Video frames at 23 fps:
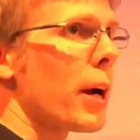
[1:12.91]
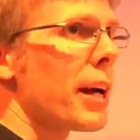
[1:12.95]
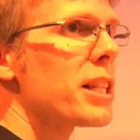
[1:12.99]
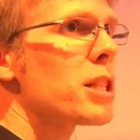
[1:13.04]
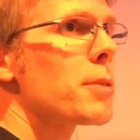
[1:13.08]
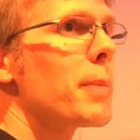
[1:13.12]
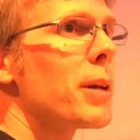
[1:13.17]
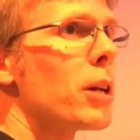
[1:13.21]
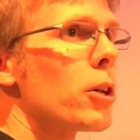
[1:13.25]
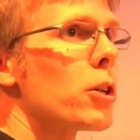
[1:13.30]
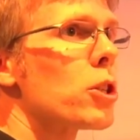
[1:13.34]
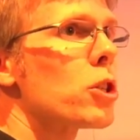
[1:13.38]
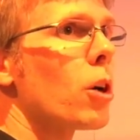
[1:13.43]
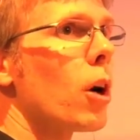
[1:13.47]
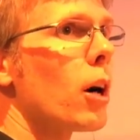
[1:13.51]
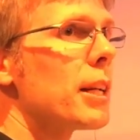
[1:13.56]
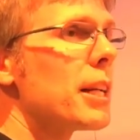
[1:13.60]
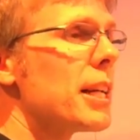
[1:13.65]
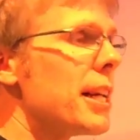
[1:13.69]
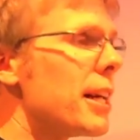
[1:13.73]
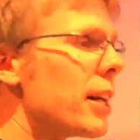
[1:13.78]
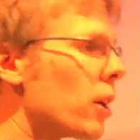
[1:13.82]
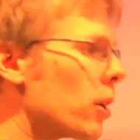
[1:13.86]
transmitters
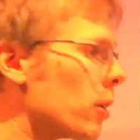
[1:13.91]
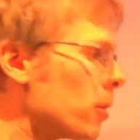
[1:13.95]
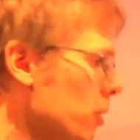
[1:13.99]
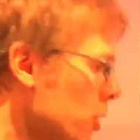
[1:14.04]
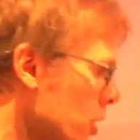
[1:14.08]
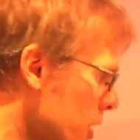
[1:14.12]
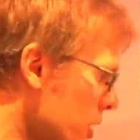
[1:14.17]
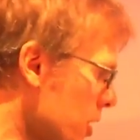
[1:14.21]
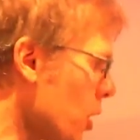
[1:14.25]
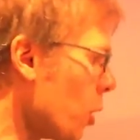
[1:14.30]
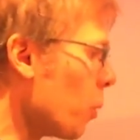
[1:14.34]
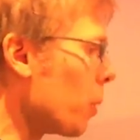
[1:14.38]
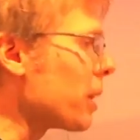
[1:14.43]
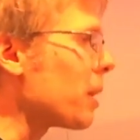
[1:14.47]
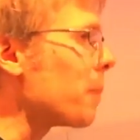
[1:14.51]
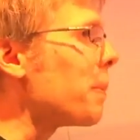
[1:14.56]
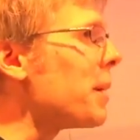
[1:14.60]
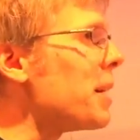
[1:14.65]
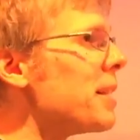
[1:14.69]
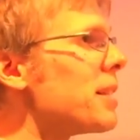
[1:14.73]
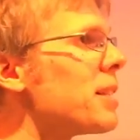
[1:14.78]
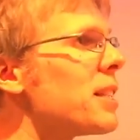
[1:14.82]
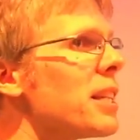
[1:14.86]
on here, still with
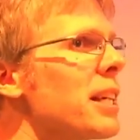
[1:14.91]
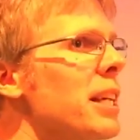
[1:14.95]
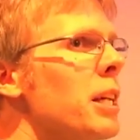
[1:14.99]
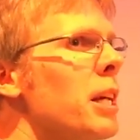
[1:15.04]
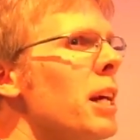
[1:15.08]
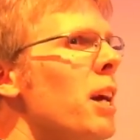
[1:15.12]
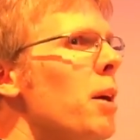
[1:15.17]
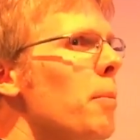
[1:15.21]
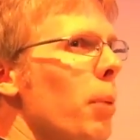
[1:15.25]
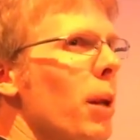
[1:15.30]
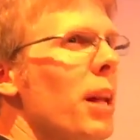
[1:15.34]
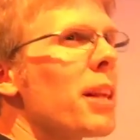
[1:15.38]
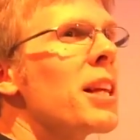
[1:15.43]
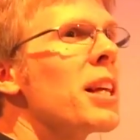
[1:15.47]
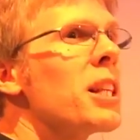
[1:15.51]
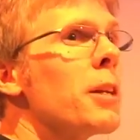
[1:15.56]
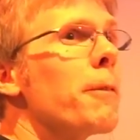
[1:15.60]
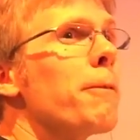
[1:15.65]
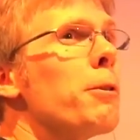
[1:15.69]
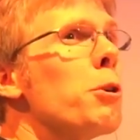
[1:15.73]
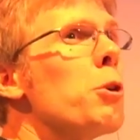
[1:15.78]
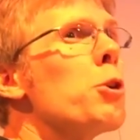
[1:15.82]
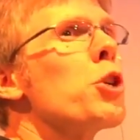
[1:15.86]
the PC, but I
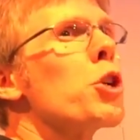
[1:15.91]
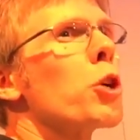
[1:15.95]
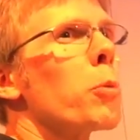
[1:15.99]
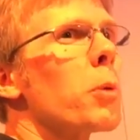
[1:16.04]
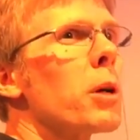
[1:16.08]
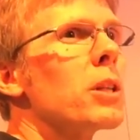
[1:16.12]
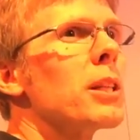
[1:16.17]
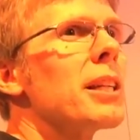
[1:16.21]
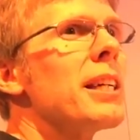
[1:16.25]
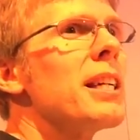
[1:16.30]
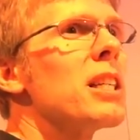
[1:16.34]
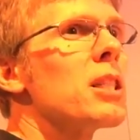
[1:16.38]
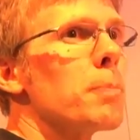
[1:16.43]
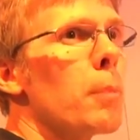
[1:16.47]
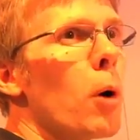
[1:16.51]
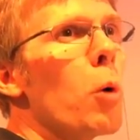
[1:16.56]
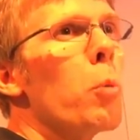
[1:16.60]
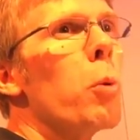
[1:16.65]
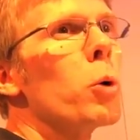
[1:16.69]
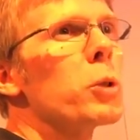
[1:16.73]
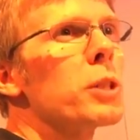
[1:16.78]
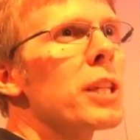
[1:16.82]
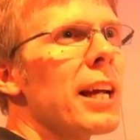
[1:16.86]
think the future really is
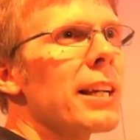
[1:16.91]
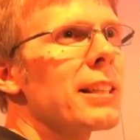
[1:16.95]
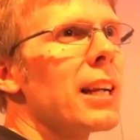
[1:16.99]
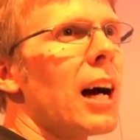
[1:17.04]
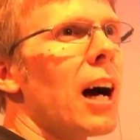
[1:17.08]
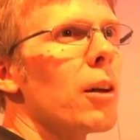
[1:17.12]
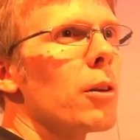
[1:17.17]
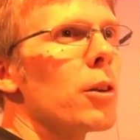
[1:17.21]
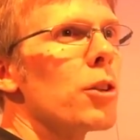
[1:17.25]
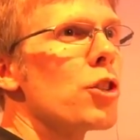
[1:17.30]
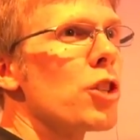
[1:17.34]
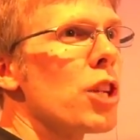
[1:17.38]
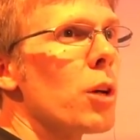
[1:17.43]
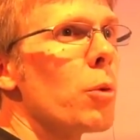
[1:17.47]
mobile technology,